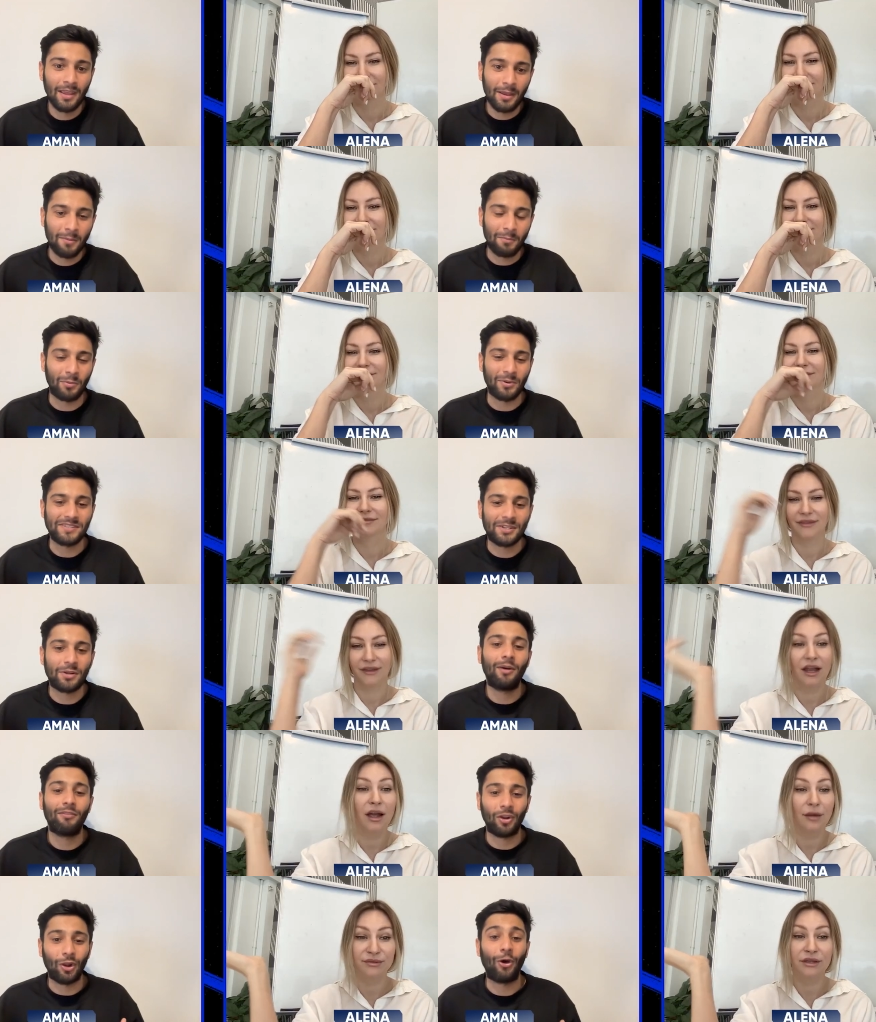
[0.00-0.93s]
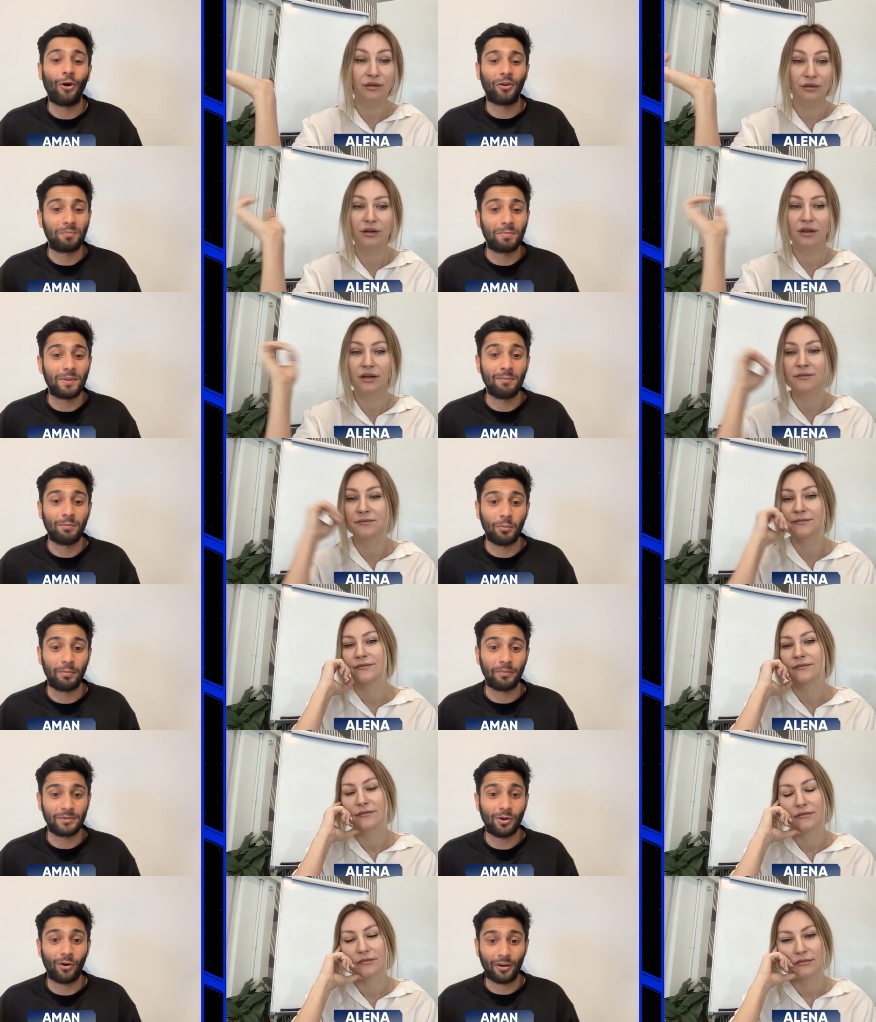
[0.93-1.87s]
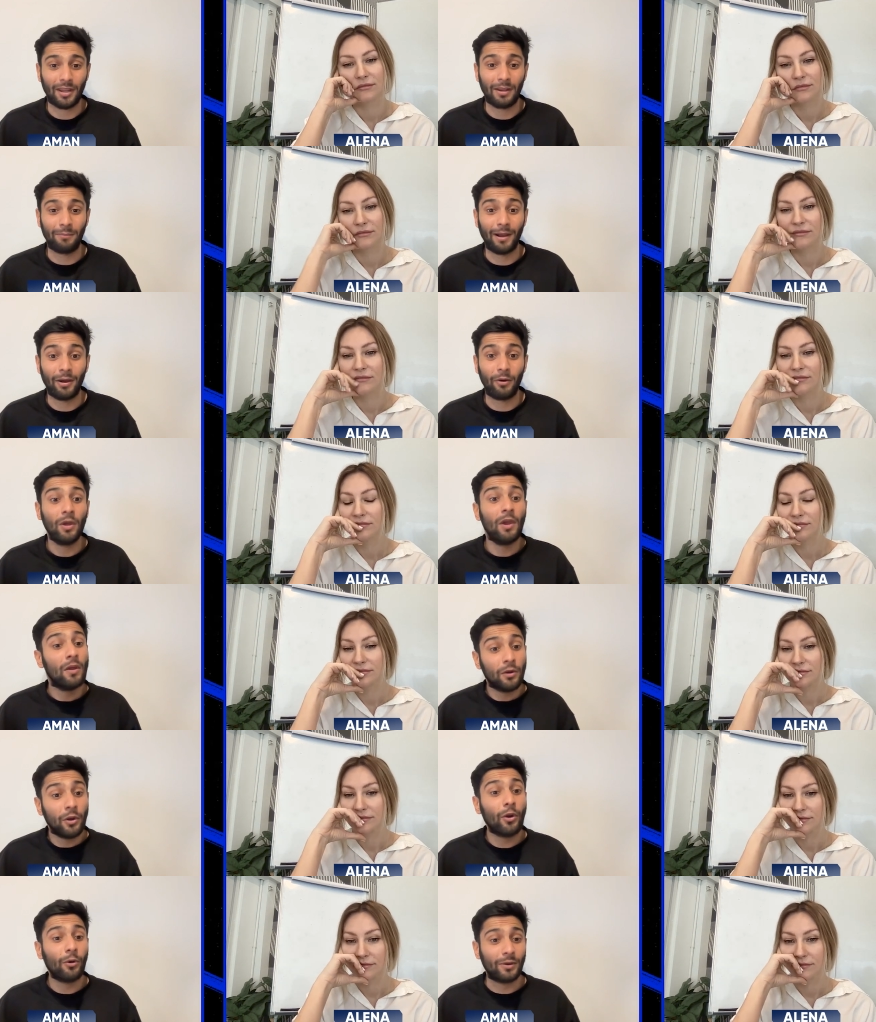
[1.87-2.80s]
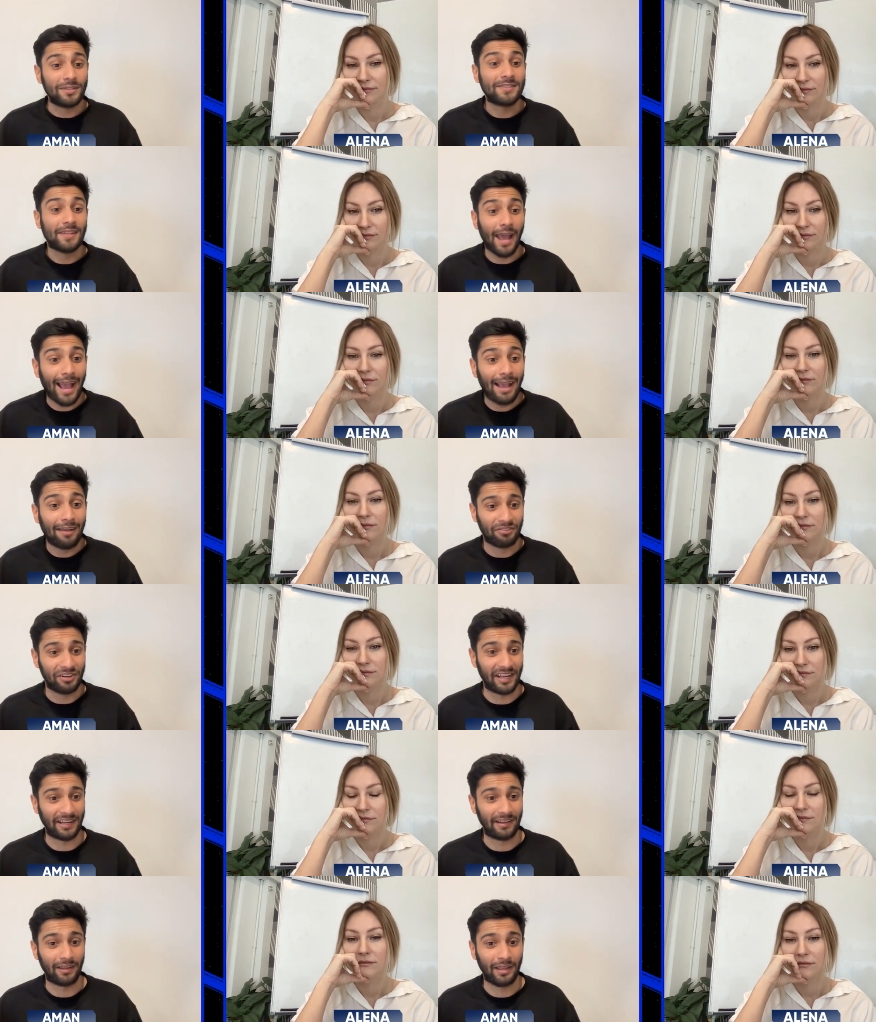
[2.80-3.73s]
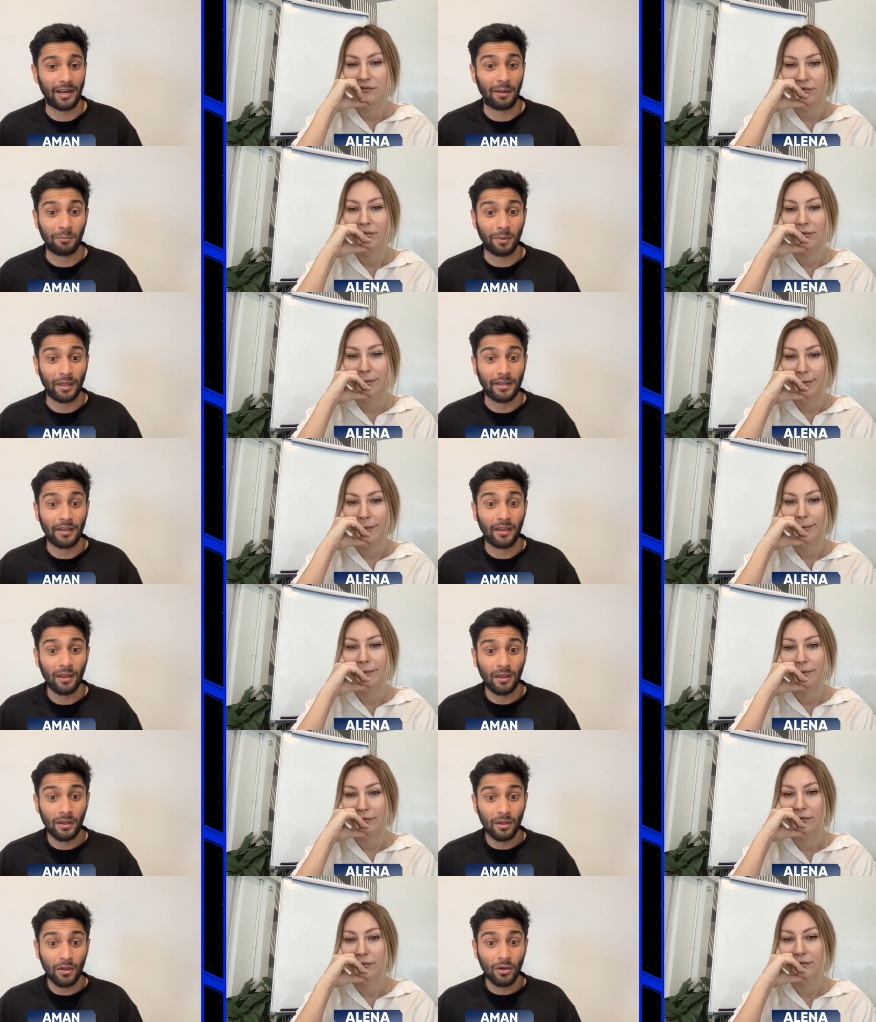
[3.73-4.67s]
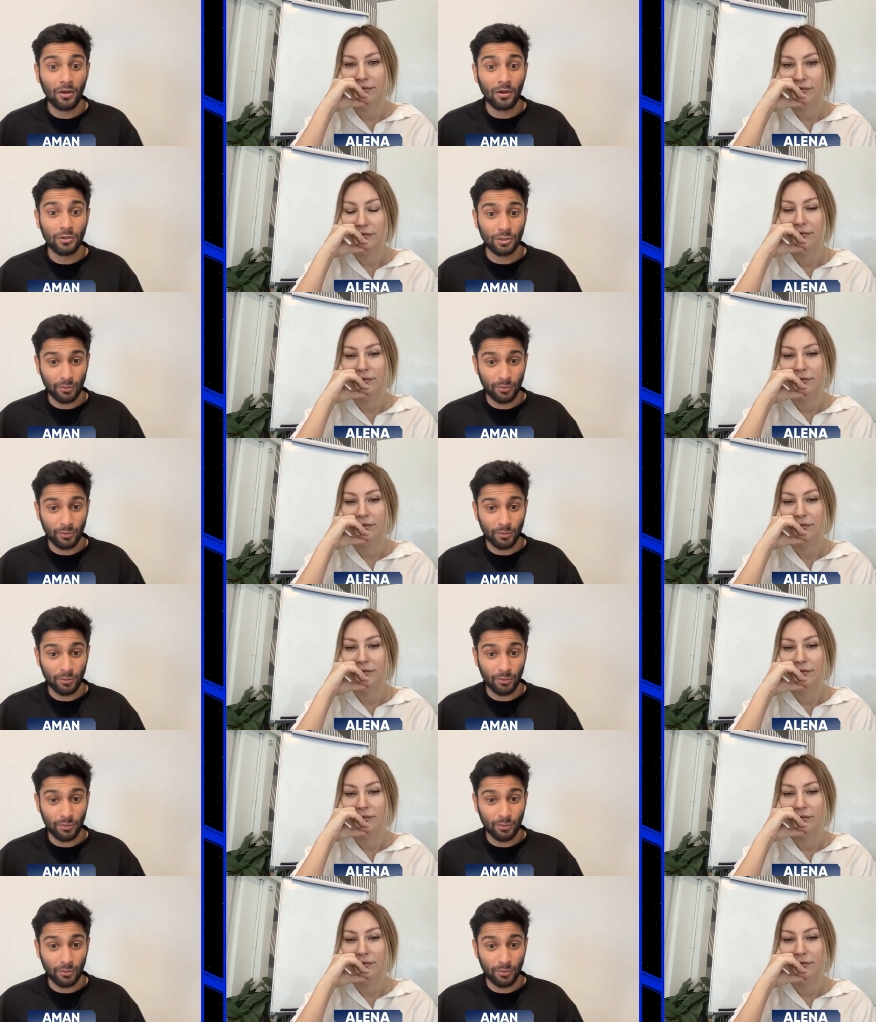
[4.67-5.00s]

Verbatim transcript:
Speaker 1: But we still have a Absolutely. lot of people talking about no, no, it's the happening, and I'm like, do